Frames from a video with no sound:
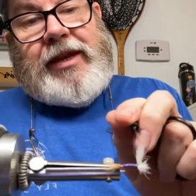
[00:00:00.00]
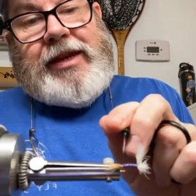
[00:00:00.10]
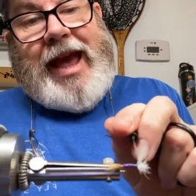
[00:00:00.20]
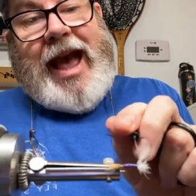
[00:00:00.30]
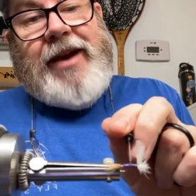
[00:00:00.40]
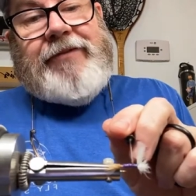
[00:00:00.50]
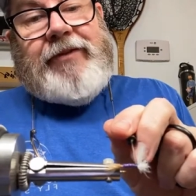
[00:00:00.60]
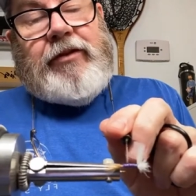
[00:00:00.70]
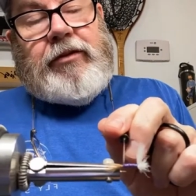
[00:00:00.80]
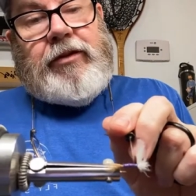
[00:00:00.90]
calf
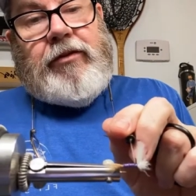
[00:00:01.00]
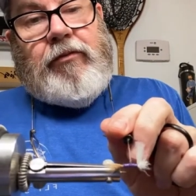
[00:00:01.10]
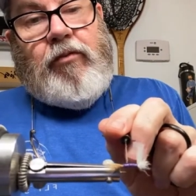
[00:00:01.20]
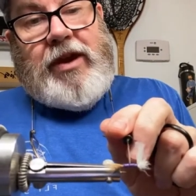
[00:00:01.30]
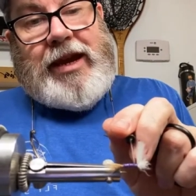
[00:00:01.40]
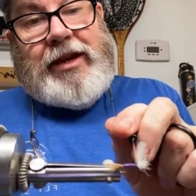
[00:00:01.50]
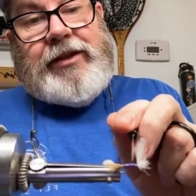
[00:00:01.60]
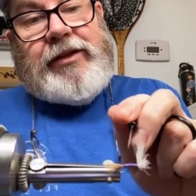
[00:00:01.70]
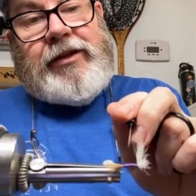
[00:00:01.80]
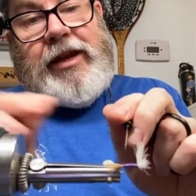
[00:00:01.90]

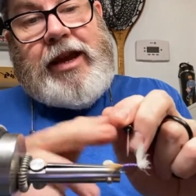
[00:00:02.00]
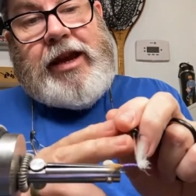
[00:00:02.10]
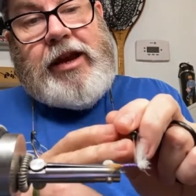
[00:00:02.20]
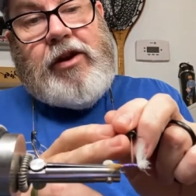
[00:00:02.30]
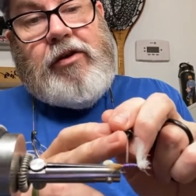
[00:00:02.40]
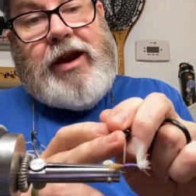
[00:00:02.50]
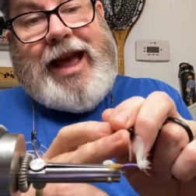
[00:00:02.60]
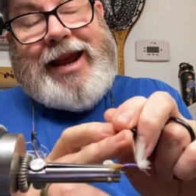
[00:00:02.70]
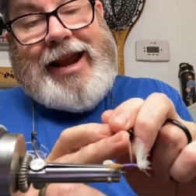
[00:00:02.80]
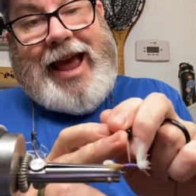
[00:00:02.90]
wings here
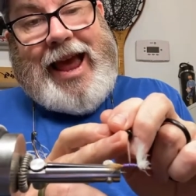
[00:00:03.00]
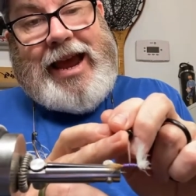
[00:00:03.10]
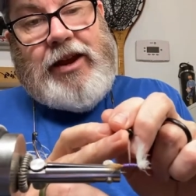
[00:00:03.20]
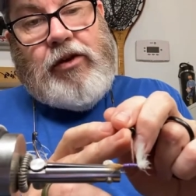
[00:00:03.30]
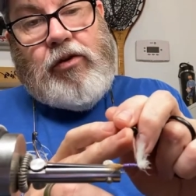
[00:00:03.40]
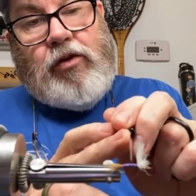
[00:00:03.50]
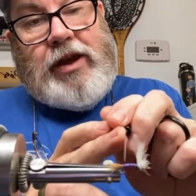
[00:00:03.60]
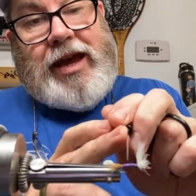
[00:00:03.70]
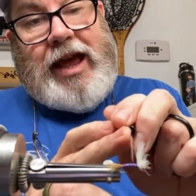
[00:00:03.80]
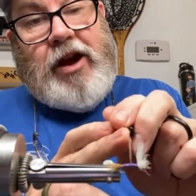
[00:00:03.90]
at an angle,
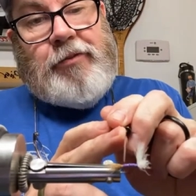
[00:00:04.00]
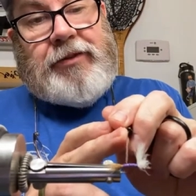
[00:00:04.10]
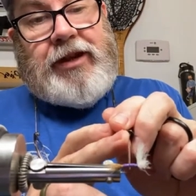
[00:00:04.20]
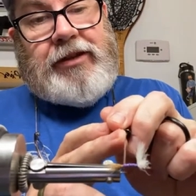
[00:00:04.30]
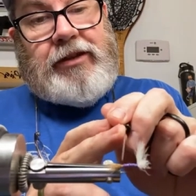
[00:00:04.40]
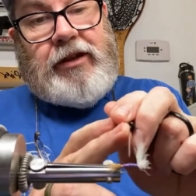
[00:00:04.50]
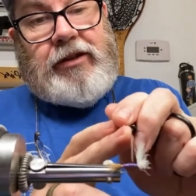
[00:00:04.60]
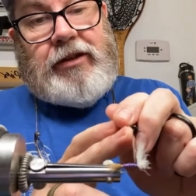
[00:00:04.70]
it helped us